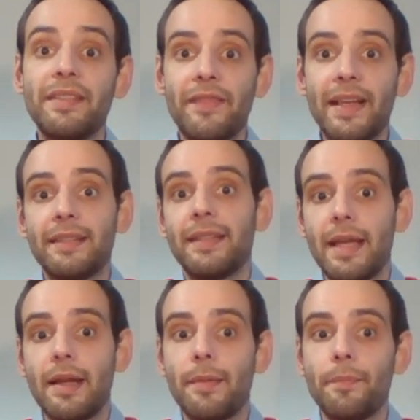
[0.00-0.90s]
defend
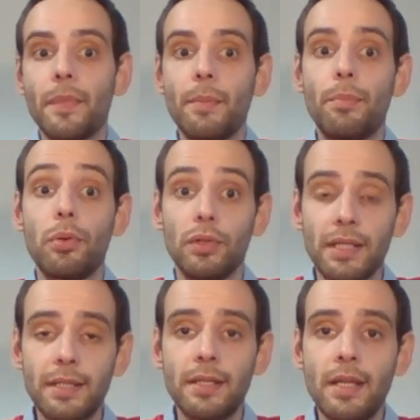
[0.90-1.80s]
their
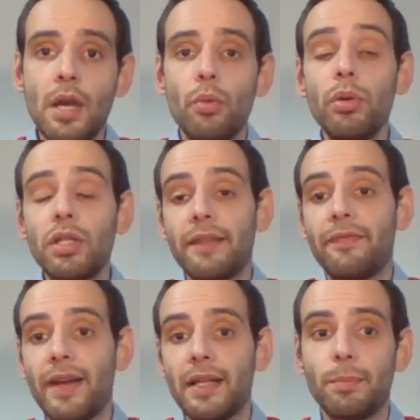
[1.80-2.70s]
products, which
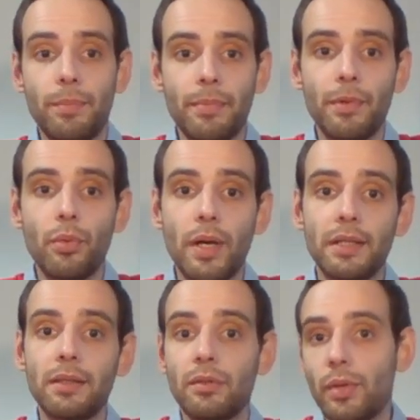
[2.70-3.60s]
I find
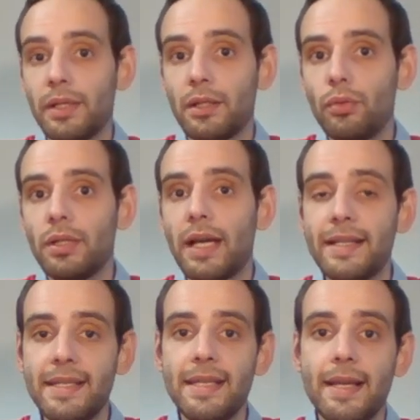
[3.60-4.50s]
quite a good
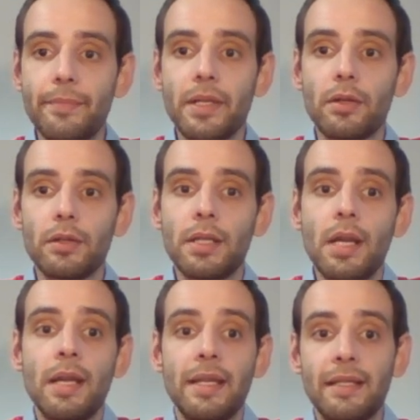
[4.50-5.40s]
idea, because
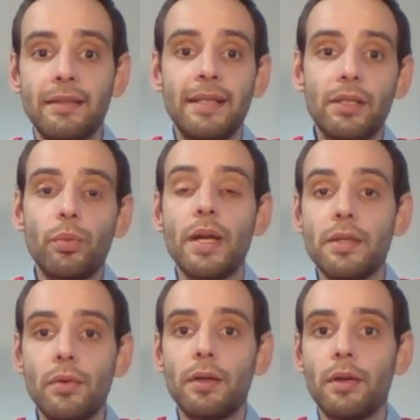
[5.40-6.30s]
in this
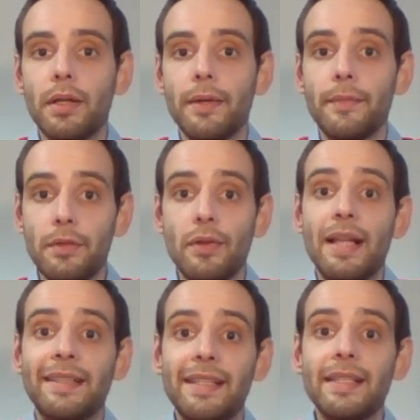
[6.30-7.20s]
way you're gonna
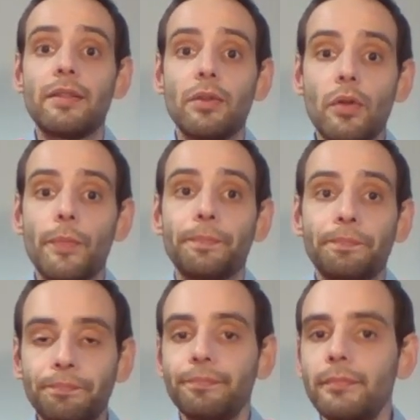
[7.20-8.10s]
at least
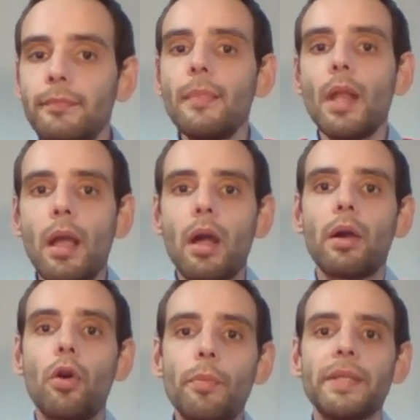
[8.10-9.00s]

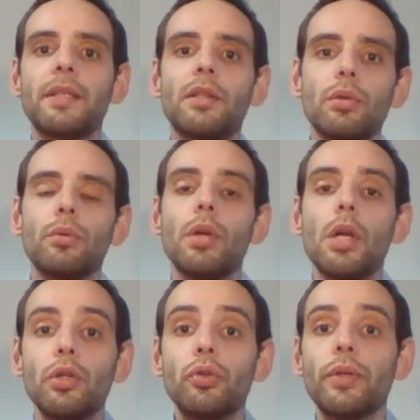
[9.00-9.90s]
commit to
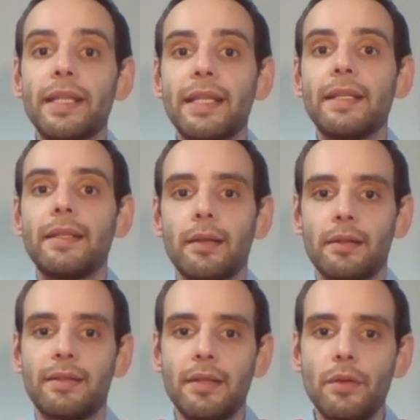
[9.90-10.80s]
doing it
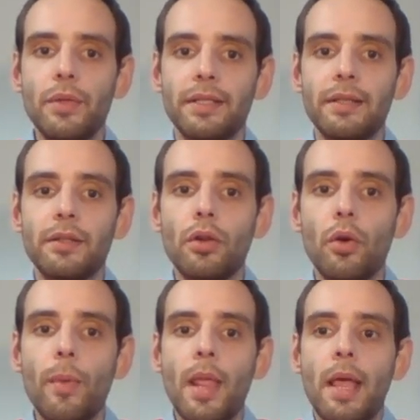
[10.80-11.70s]
seriously.
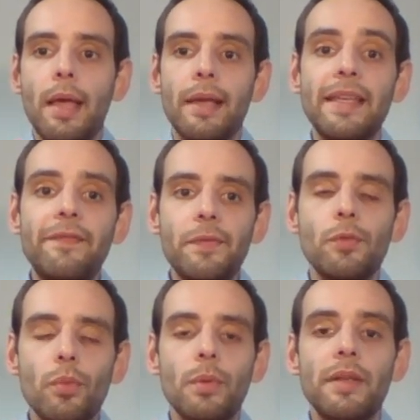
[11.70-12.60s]
So if
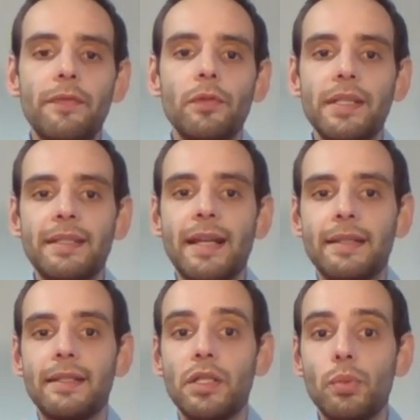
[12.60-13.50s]
you
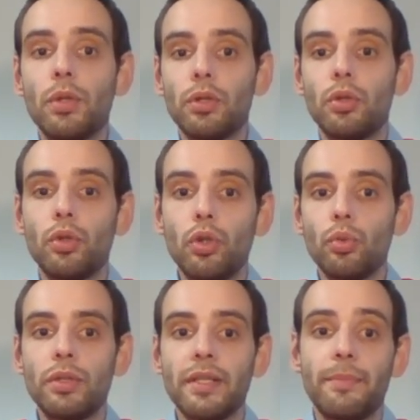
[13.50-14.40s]
decide that you want to
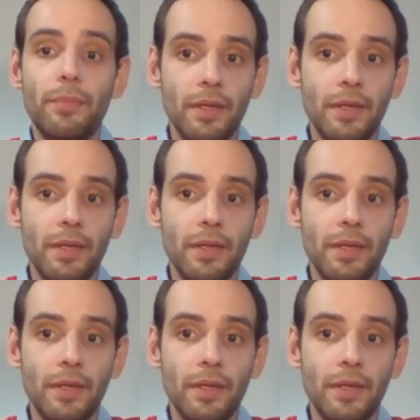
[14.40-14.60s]
choose